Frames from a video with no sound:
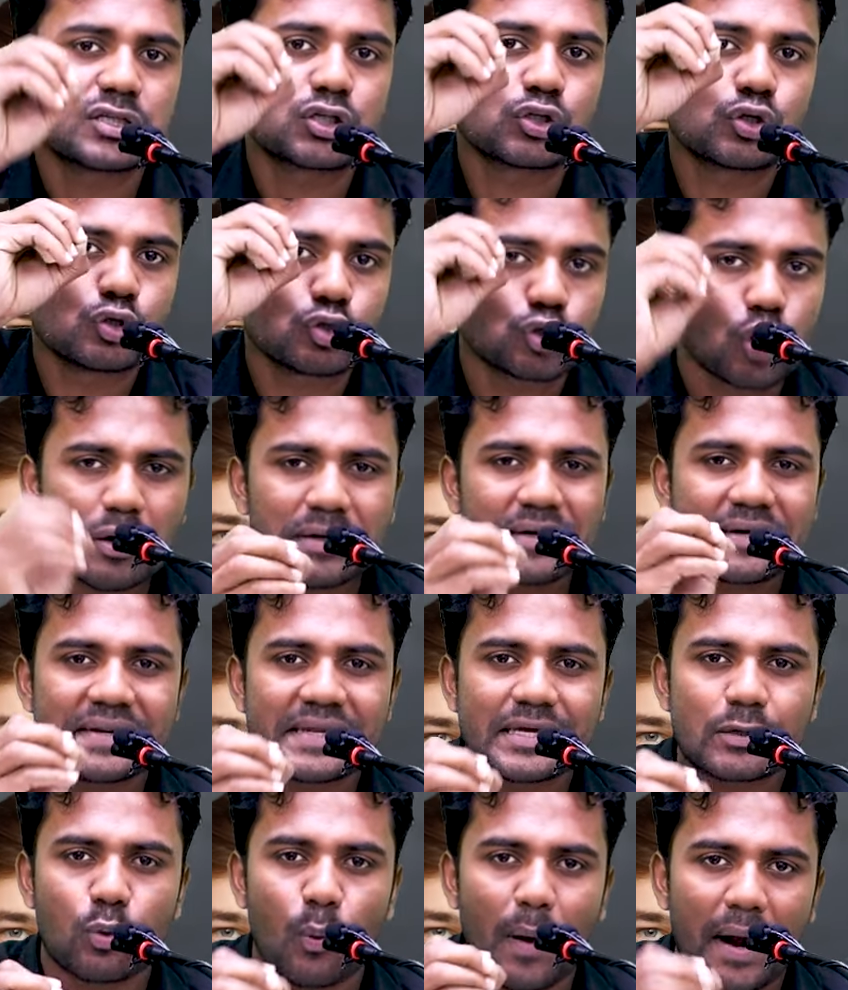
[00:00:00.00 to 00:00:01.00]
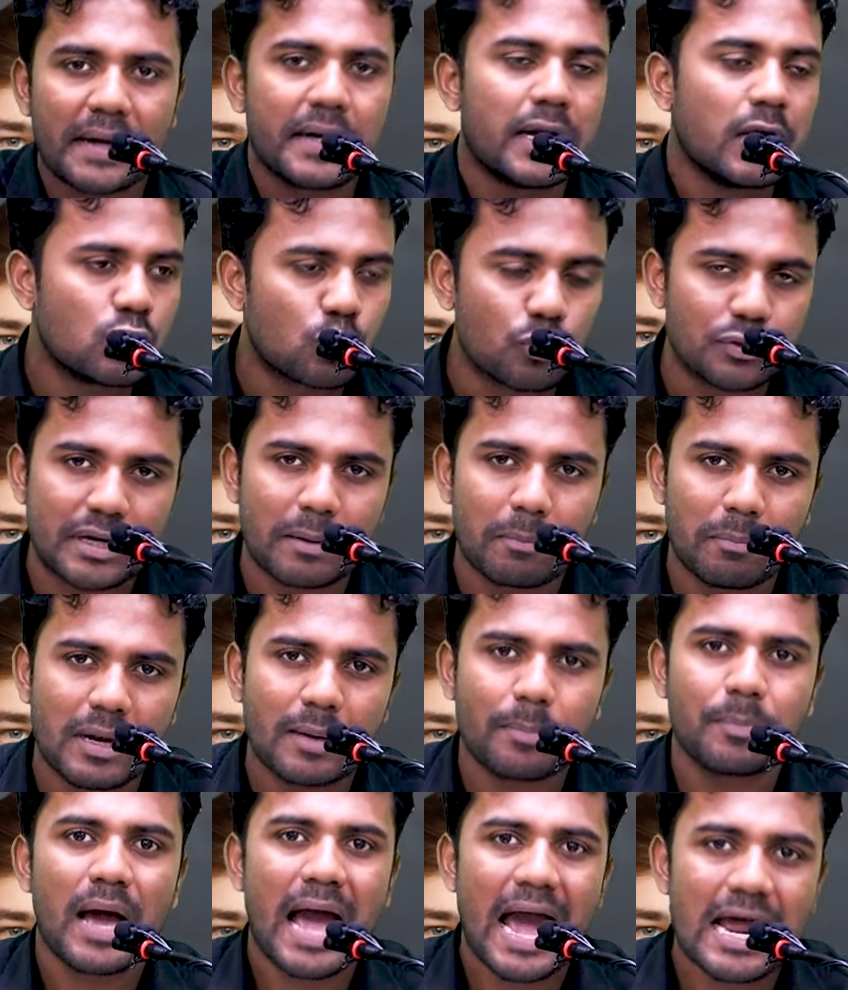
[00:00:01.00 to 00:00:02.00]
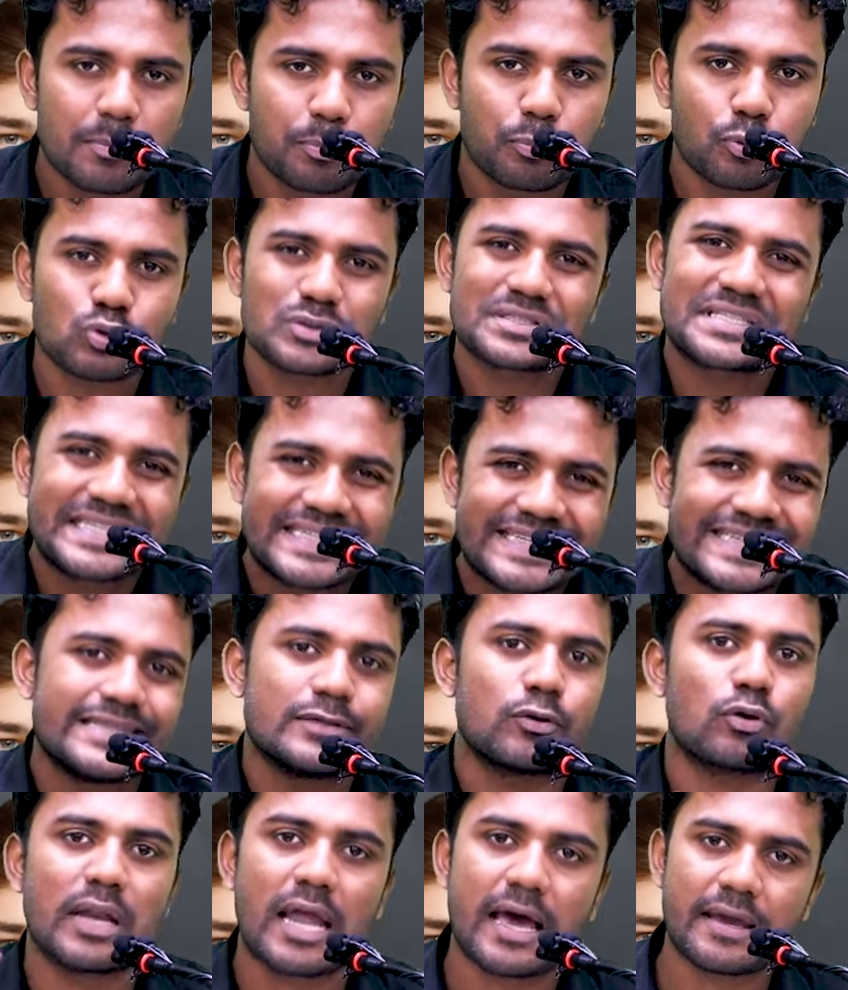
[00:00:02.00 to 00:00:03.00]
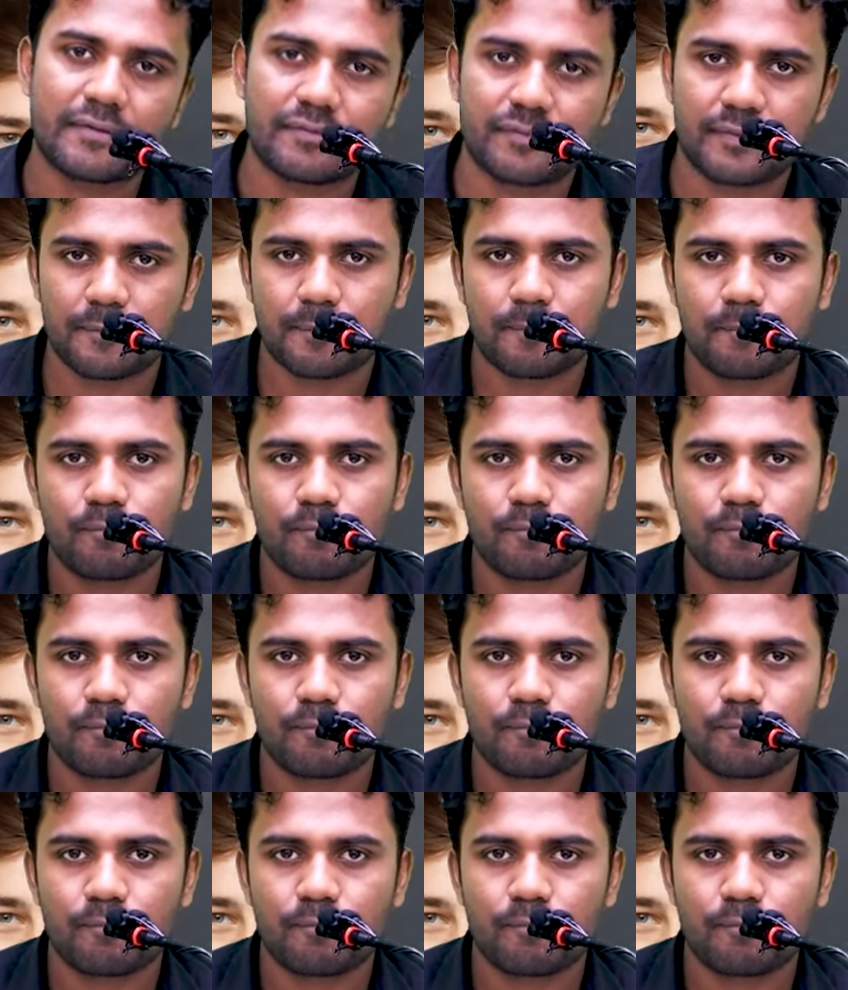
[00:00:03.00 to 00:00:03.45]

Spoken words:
is not required to develop and proceed in your life.